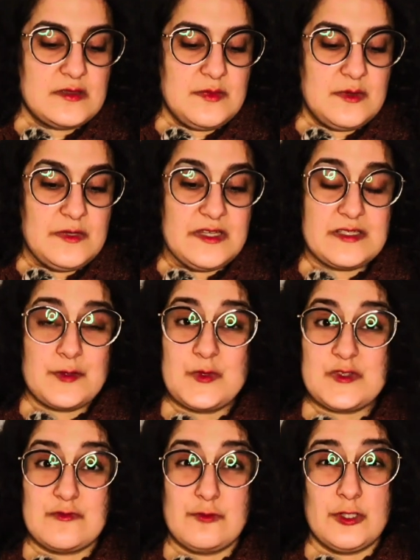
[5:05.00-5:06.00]
but because I
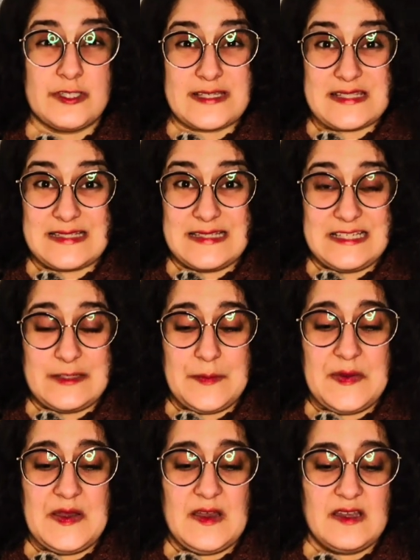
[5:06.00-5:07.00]
was falling asleep,
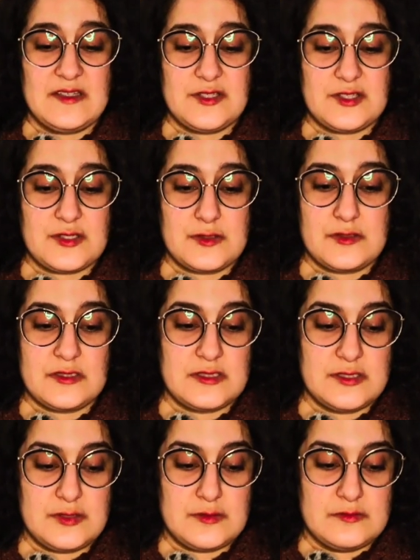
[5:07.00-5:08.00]
I just
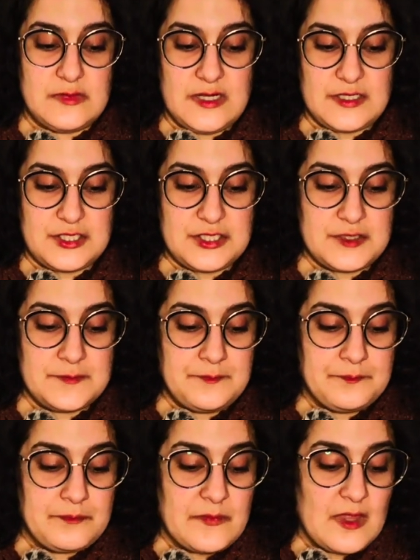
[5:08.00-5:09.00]
couldn't do much.
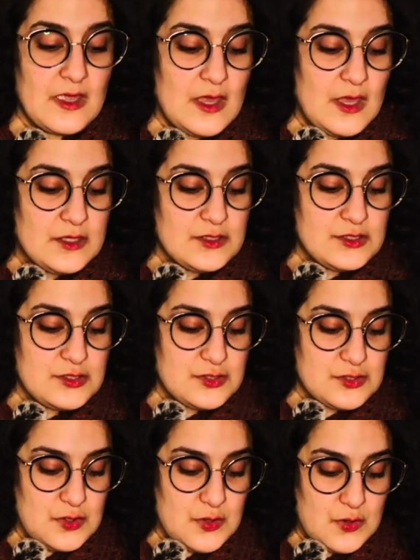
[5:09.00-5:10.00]

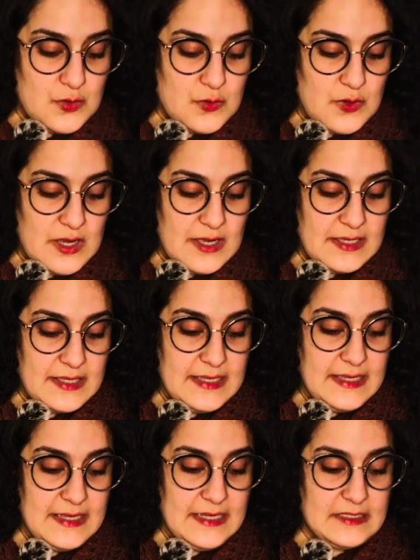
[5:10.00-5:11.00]
So I
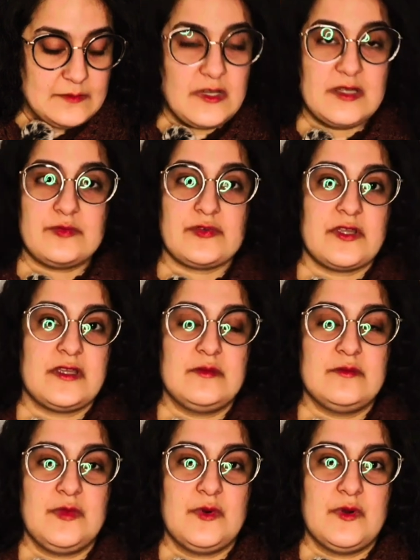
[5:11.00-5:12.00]
hit my
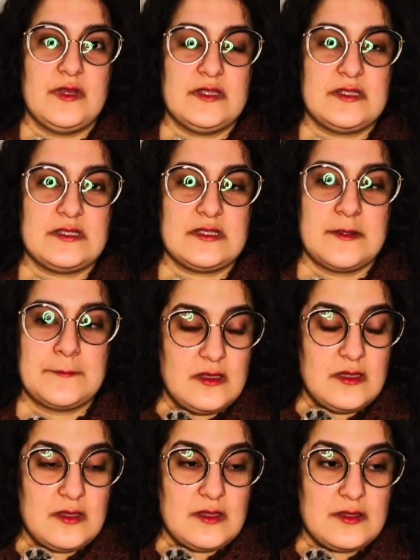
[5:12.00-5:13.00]
breaking point
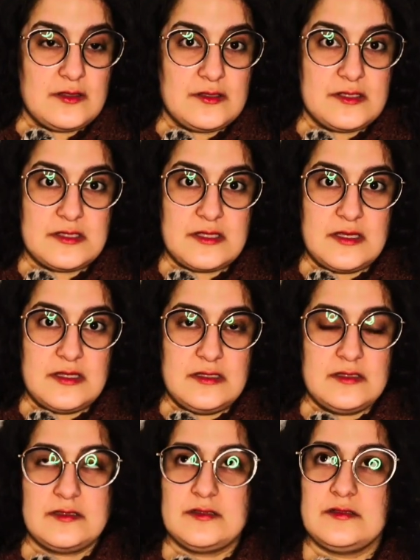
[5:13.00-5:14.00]
Thursday,
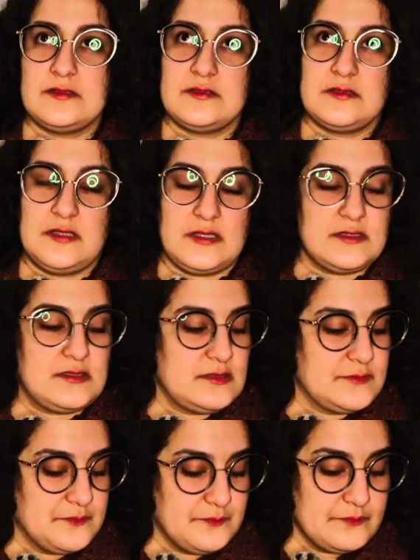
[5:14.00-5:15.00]
yes,
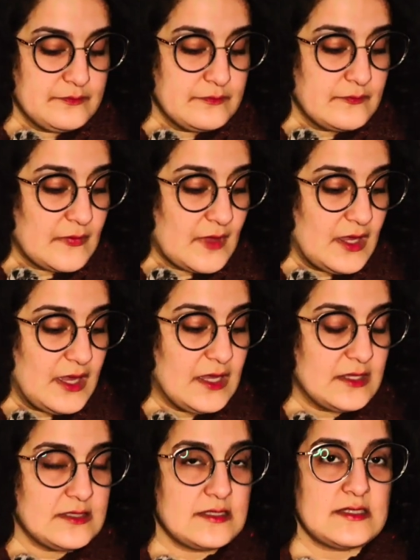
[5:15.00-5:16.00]

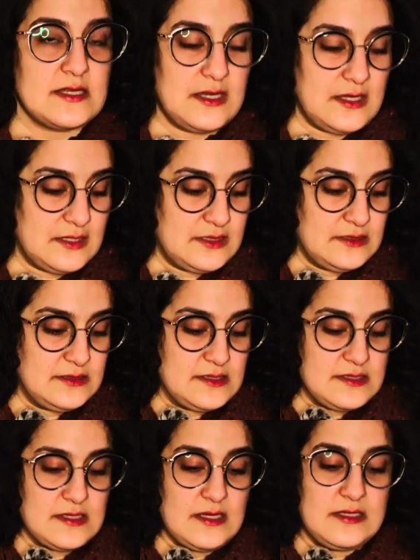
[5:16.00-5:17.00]
and I
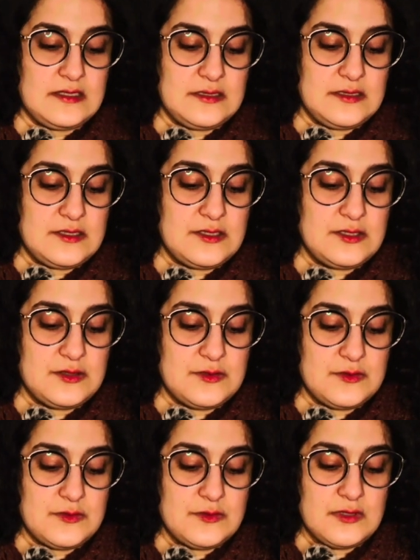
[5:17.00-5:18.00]
decided
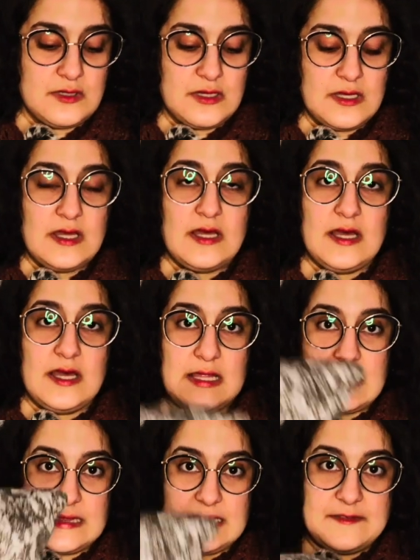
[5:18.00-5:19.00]
to
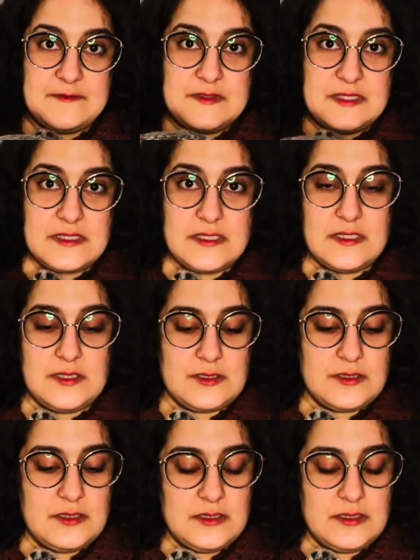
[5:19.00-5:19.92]
leave this here.